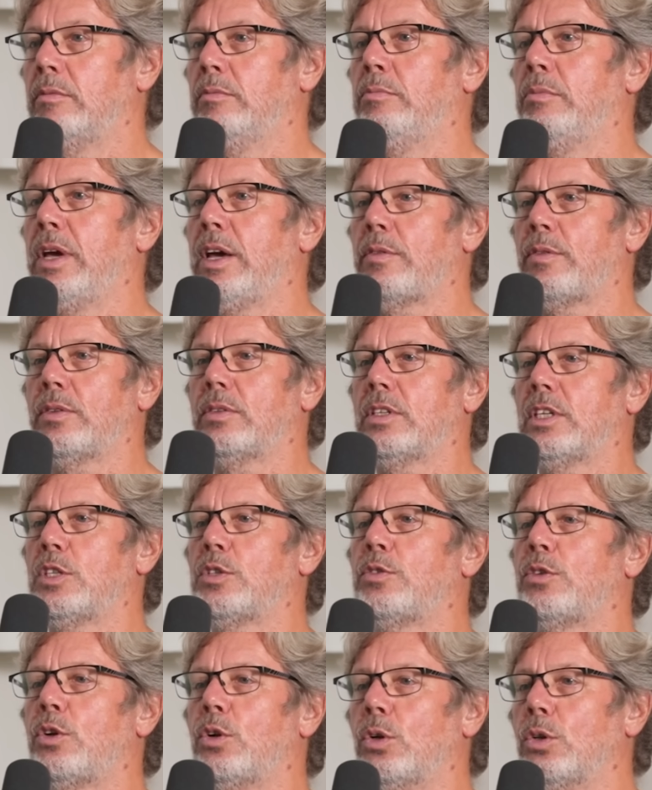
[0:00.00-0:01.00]
method
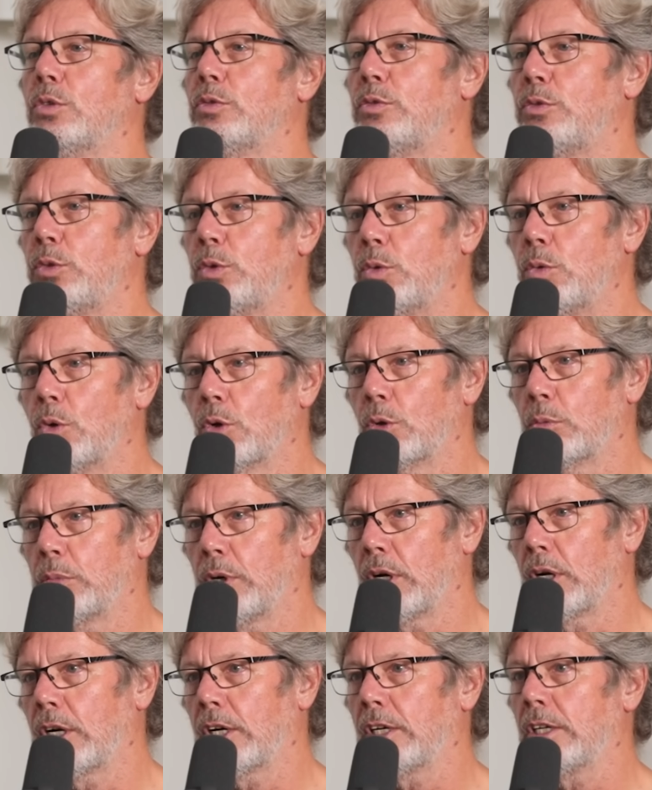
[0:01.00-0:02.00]
is called foo or
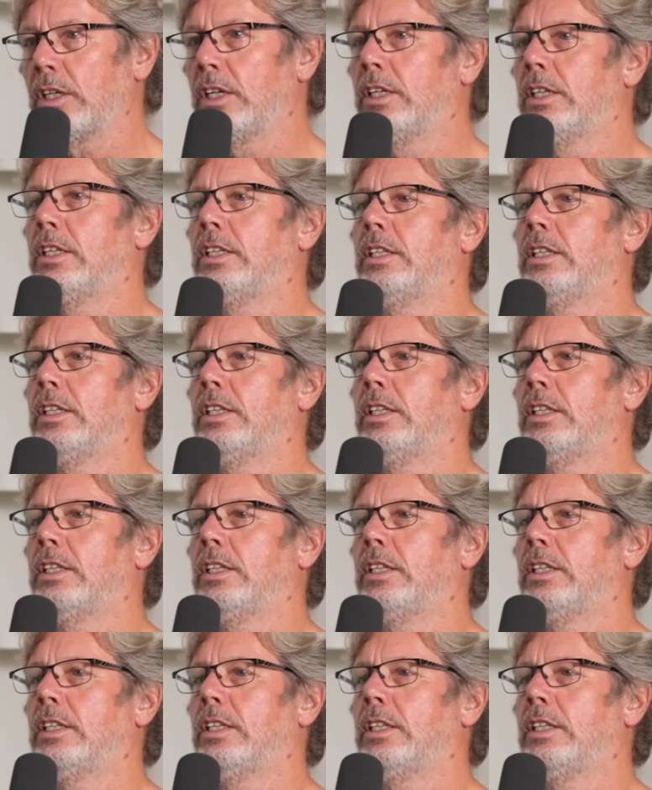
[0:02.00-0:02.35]
bar,